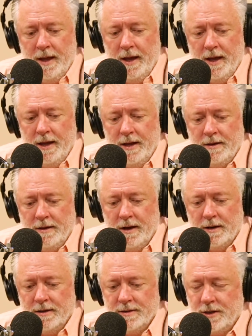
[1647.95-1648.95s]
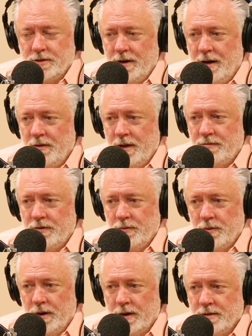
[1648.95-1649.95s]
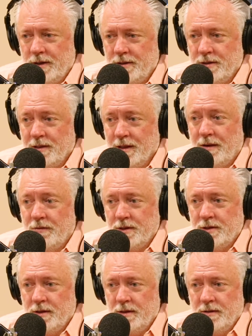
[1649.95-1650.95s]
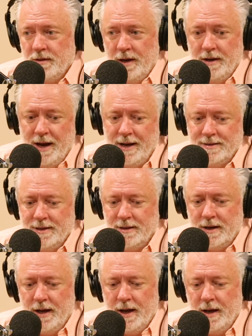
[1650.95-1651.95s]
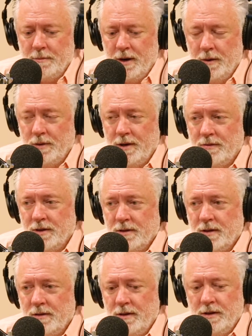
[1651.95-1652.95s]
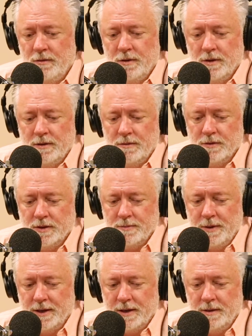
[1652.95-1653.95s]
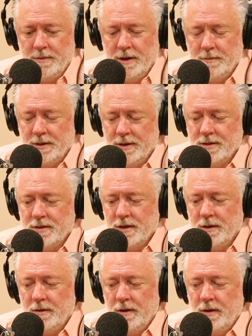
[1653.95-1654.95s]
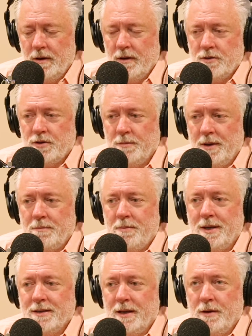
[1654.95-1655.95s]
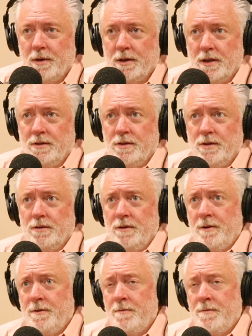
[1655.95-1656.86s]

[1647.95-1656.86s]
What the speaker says: And because I travel a lot for work. So I just leveraged an asset that I had, but I would never, really spend that kind of money. But this is a trip that basically anyone could do.